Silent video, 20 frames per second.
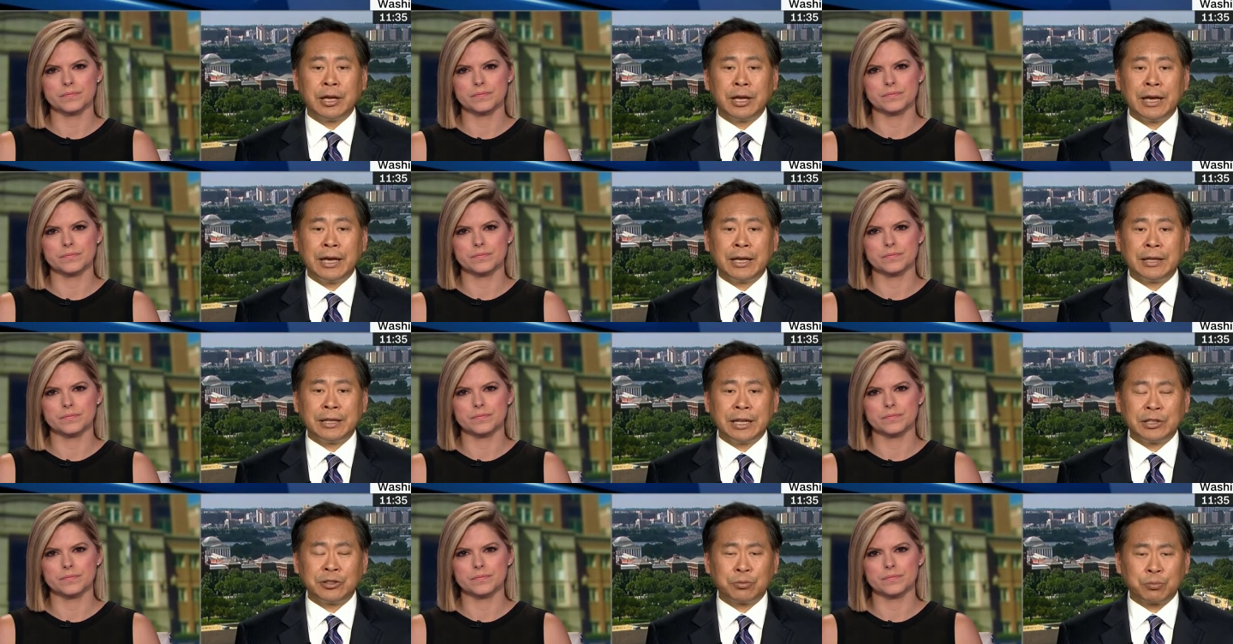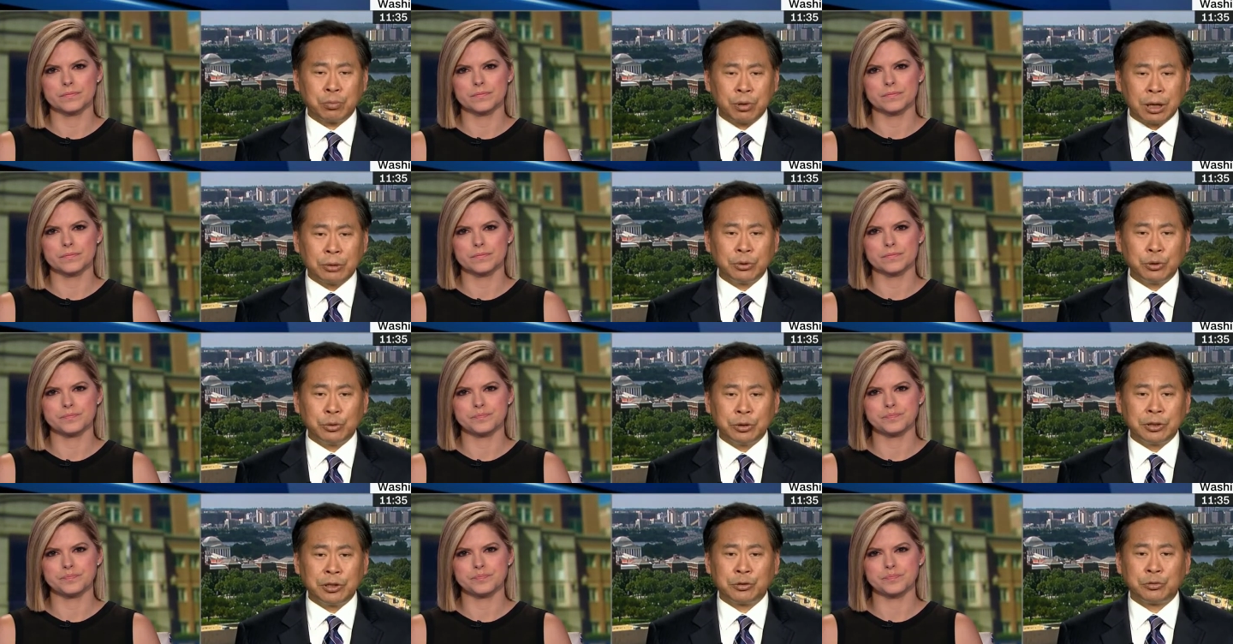Speaker 1: And that's probably
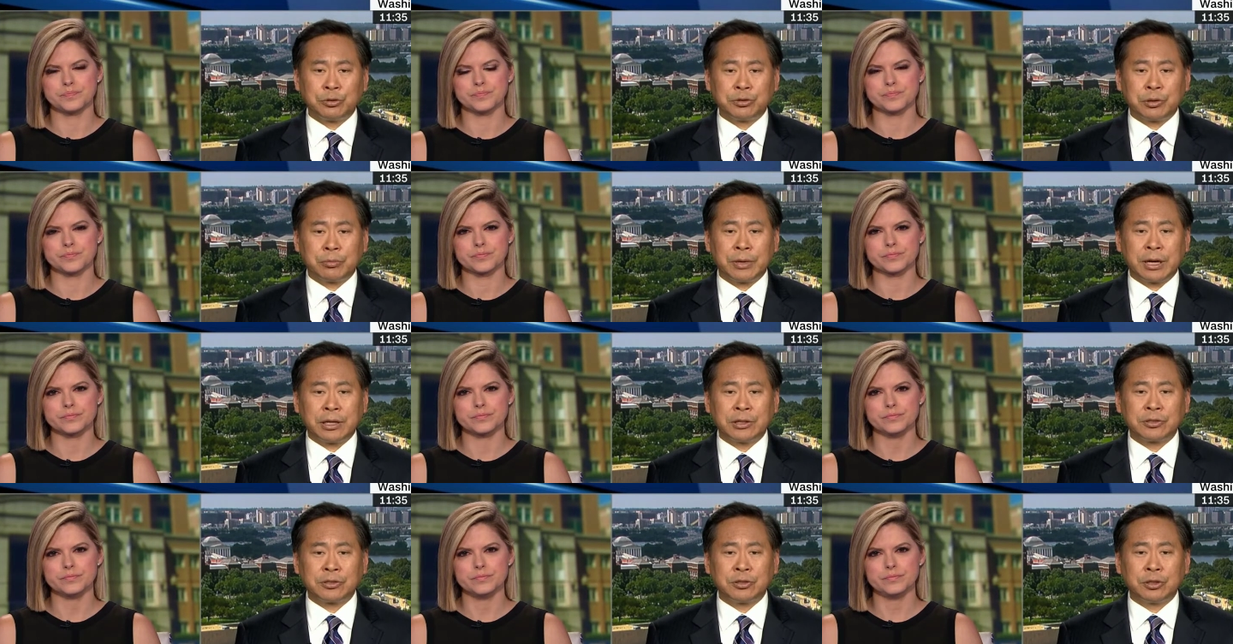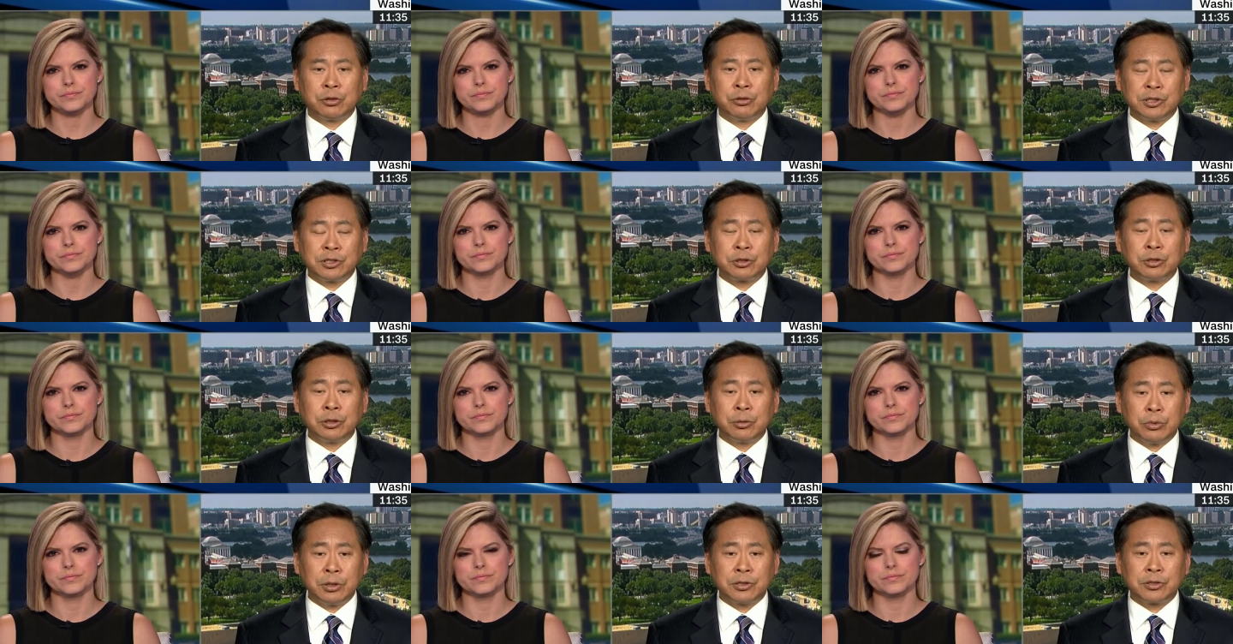what this was about. So it's
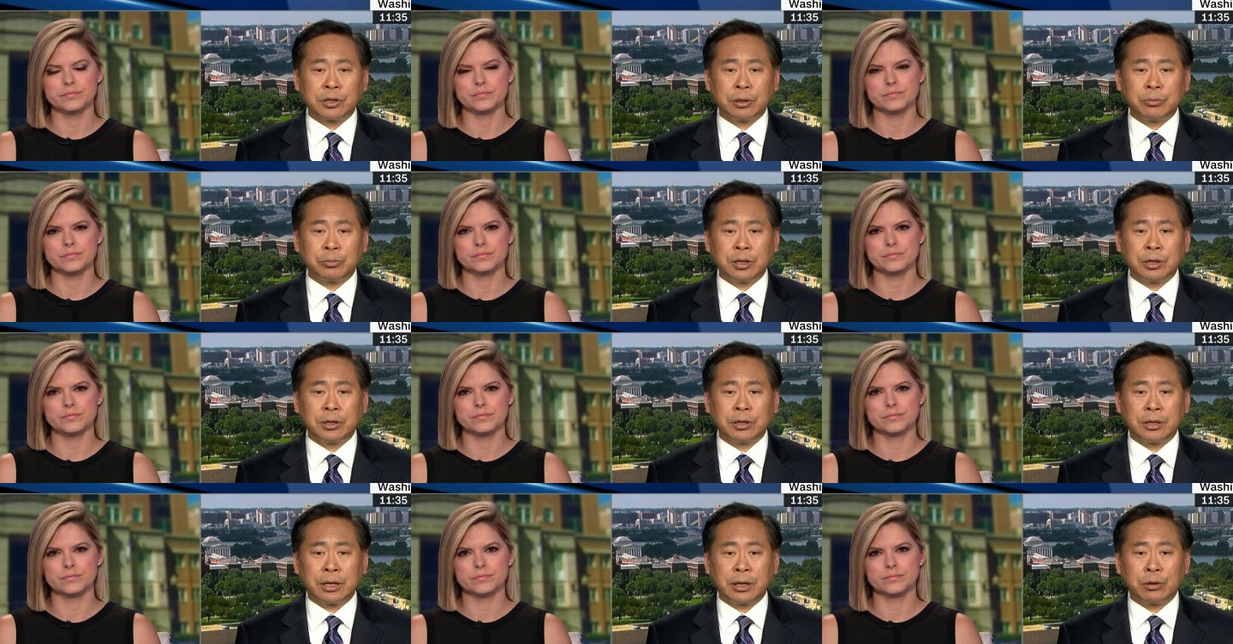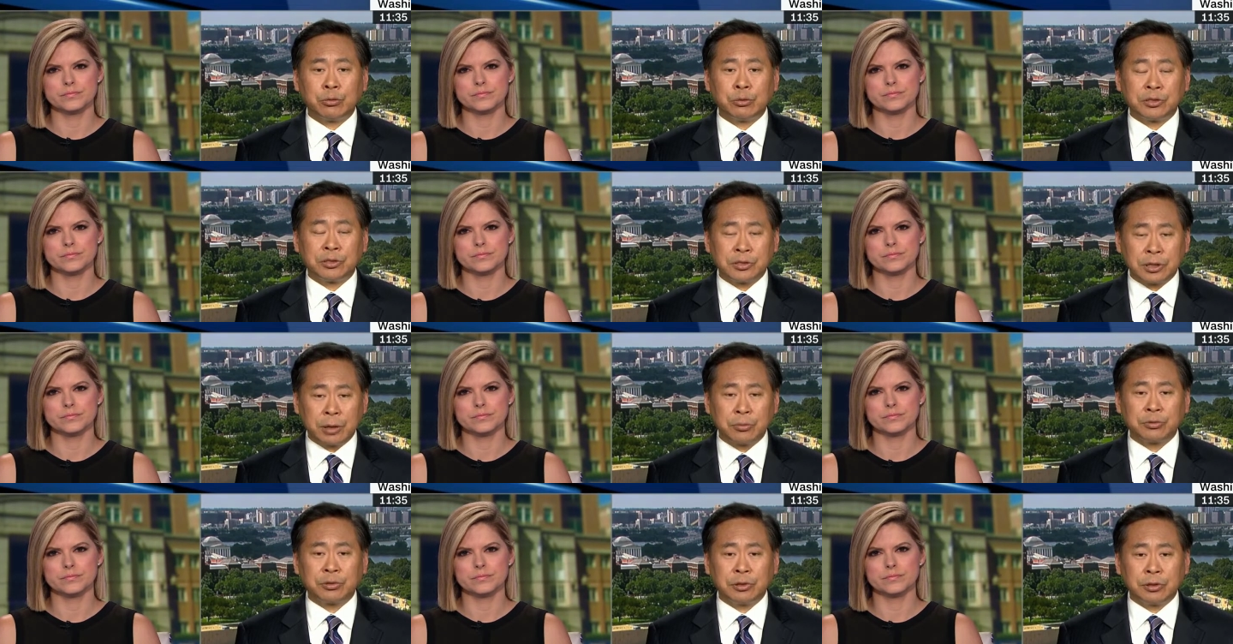going to be something that was
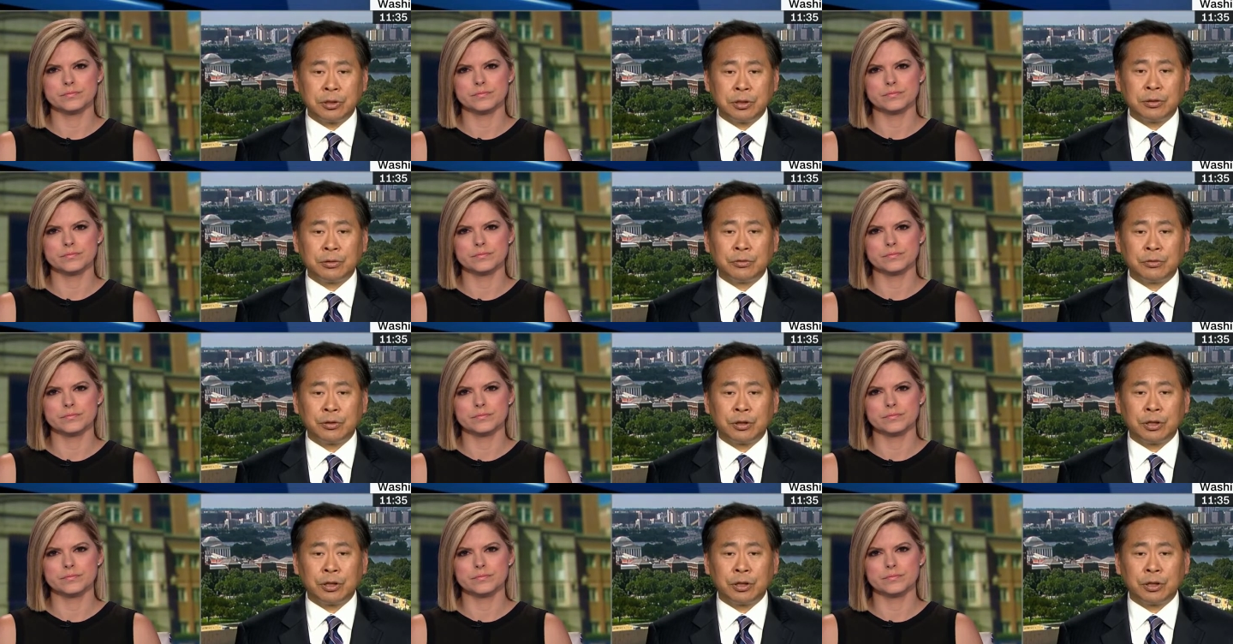substantive.